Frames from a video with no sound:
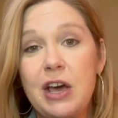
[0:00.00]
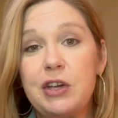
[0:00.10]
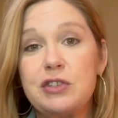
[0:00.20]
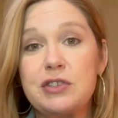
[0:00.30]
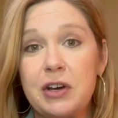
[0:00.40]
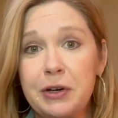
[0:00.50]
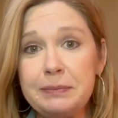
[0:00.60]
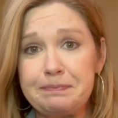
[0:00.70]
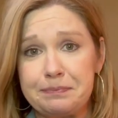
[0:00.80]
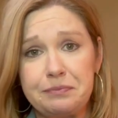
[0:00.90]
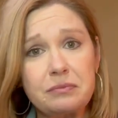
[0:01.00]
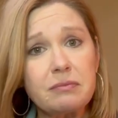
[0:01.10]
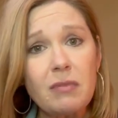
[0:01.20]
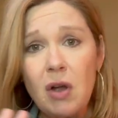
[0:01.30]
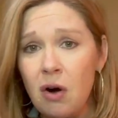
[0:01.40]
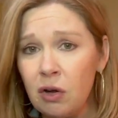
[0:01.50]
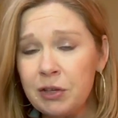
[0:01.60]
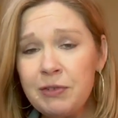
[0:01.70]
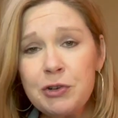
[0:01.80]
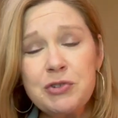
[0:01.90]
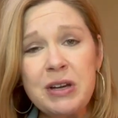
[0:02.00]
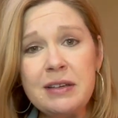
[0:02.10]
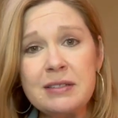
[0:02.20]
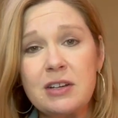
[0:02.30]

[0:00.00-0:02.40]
So all of your drinks